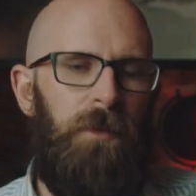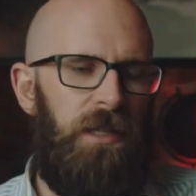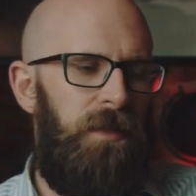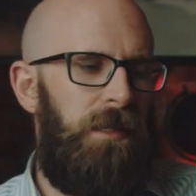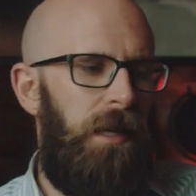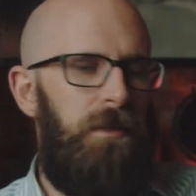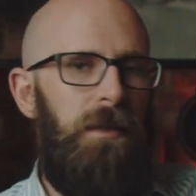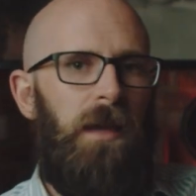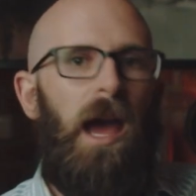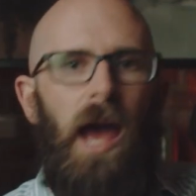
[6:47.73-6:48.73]
How much of this
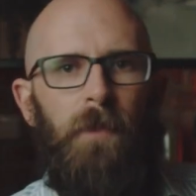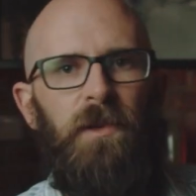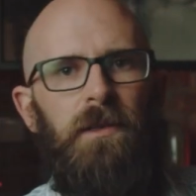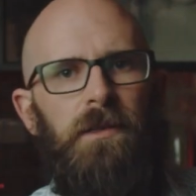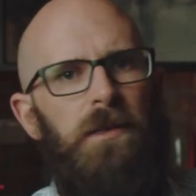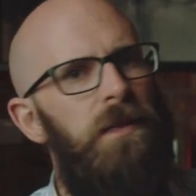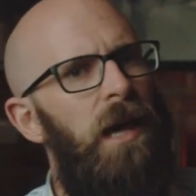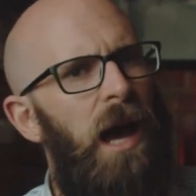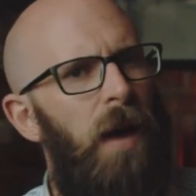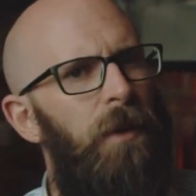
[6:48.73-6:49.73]
actually happens, and how